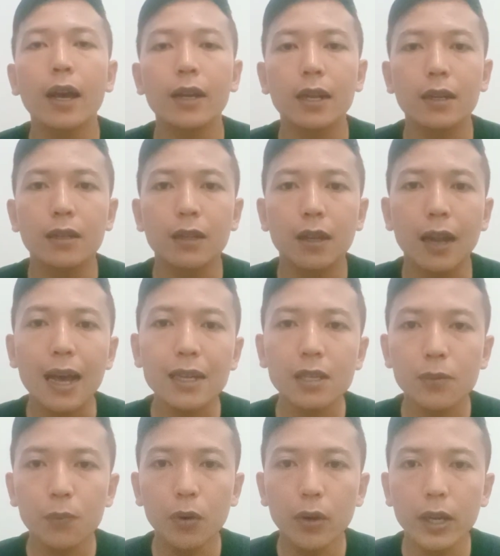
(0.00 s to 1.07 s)
and then the
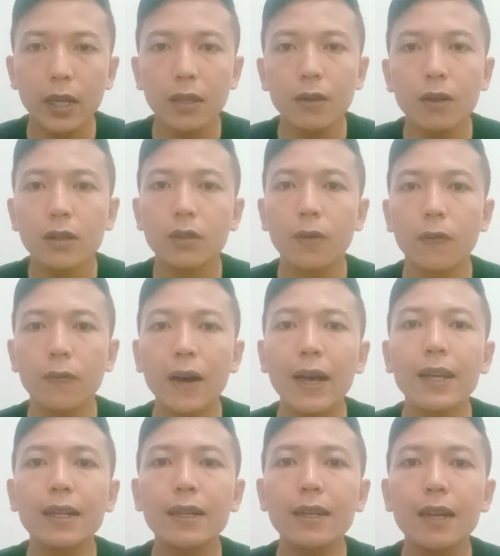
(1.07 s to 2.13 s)
last point to
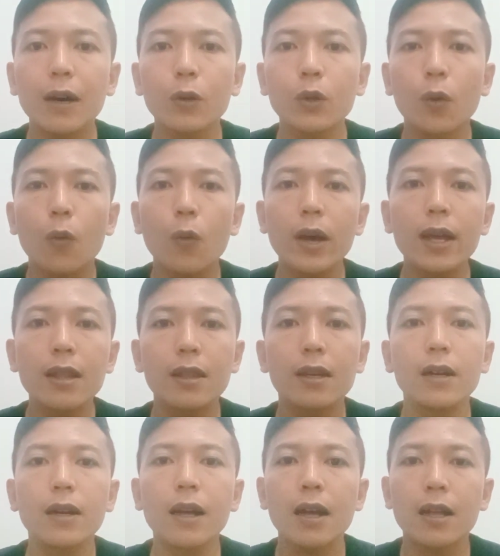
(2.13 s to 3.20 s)
find out
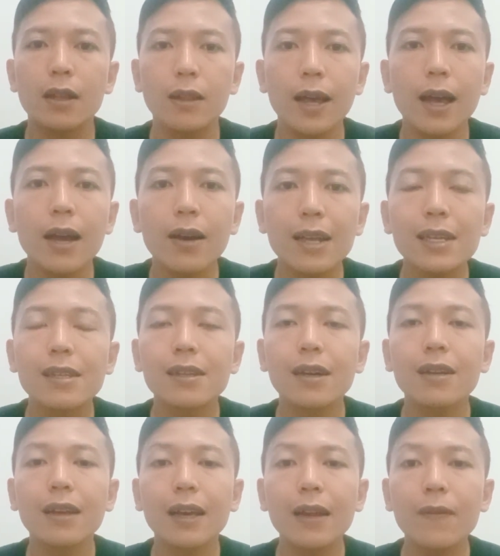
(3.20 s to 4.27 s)
whether there is
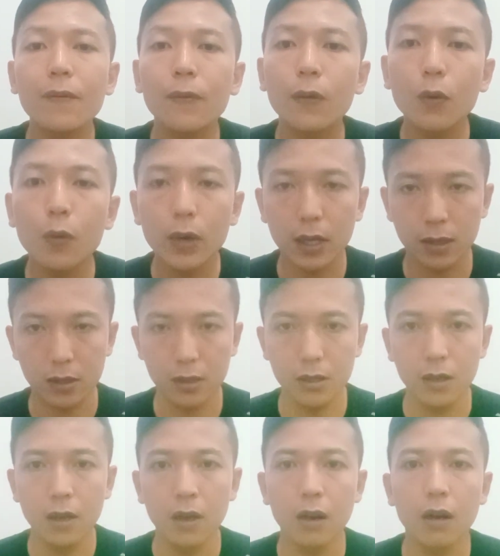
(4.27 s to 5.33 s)
an
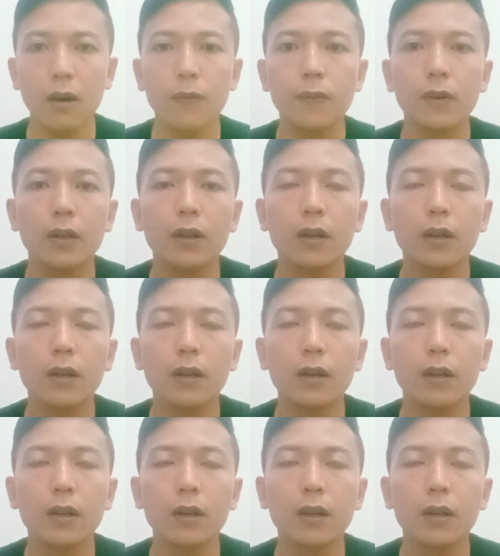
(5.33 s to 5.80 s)
influence of